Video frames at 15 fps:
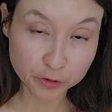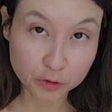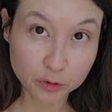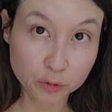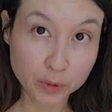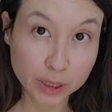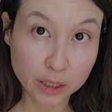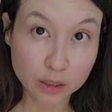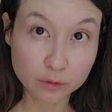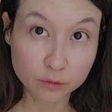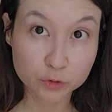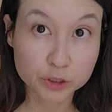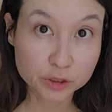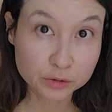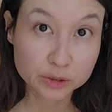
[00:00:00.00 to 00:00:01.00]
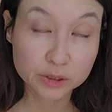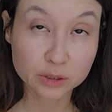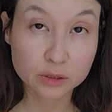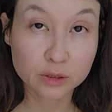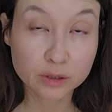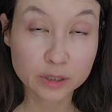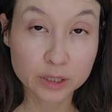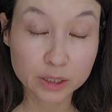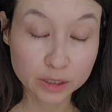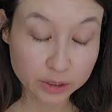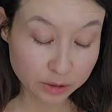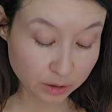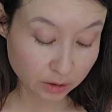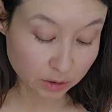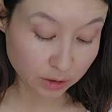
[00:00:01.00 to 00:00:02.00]
you have when you send that
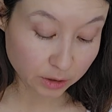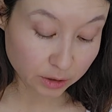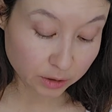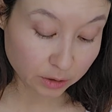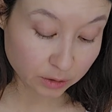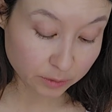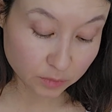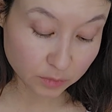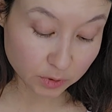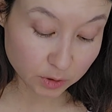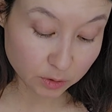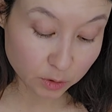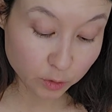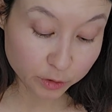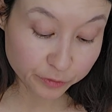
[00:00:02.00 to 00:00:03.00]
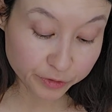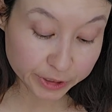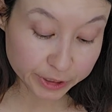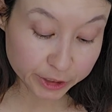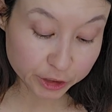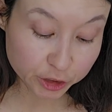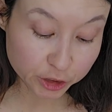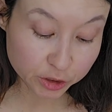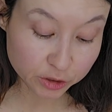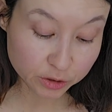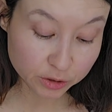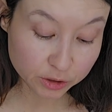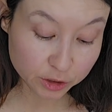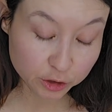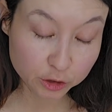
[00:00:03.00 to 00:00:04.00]
notification,
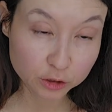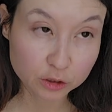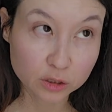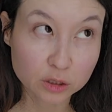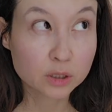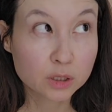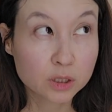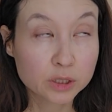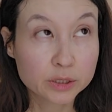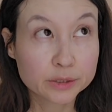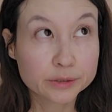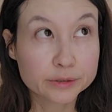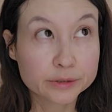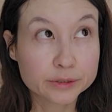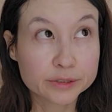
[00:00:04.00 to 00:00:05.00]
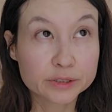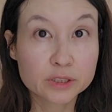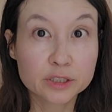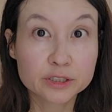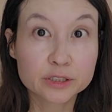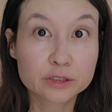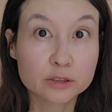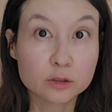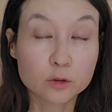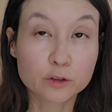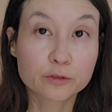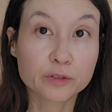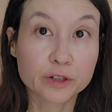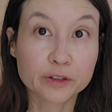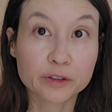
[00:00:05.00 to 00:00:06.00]
because it's not just
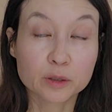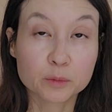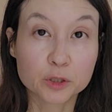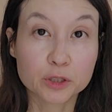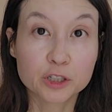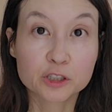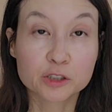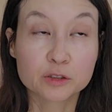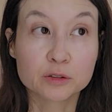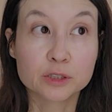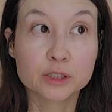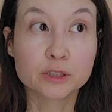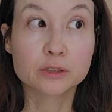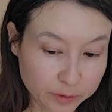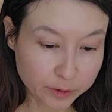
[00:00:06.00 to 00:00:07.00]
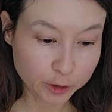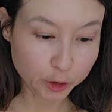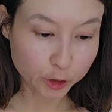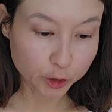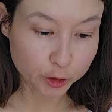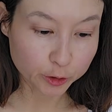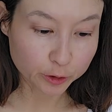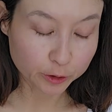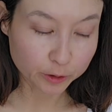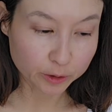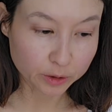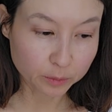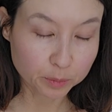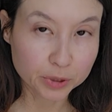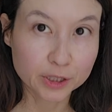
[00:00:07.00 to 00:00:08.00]
notifying them, you're
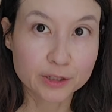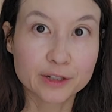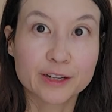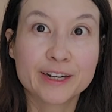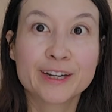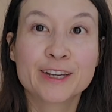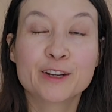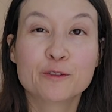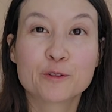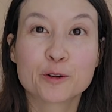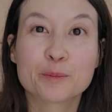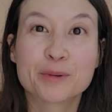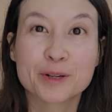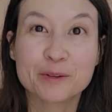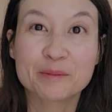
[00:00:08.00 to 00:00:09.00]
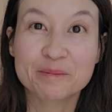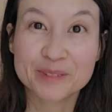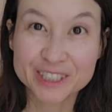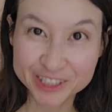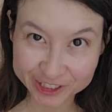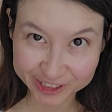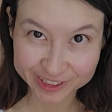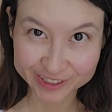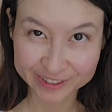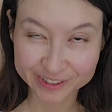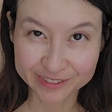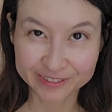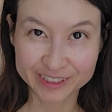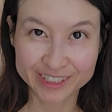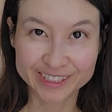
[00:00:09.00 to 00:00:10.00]
applying for permission,
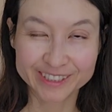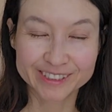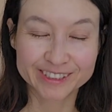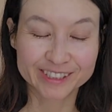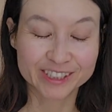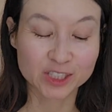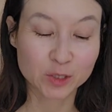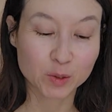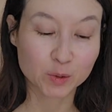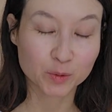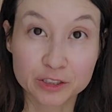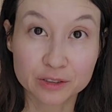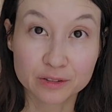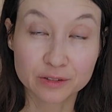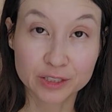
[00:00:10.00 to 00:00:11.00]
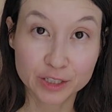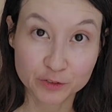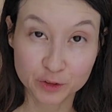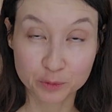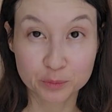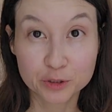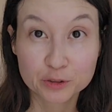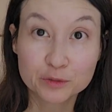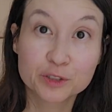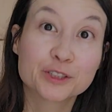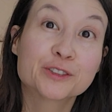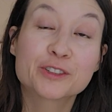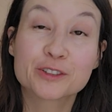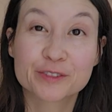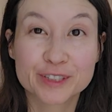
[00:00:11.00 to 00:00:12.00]
right? So they have to approve your
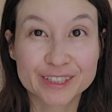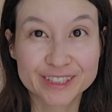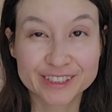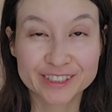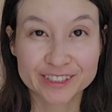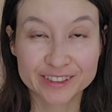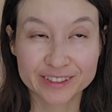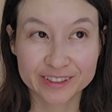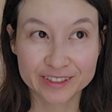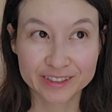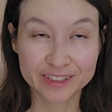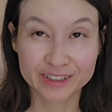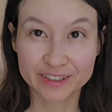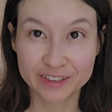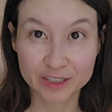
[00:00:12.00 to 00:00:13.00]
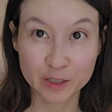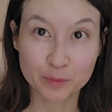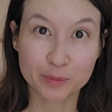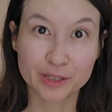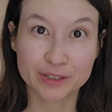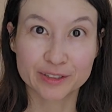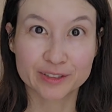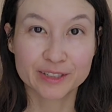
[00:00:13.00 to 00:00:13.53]
notification that they're coming.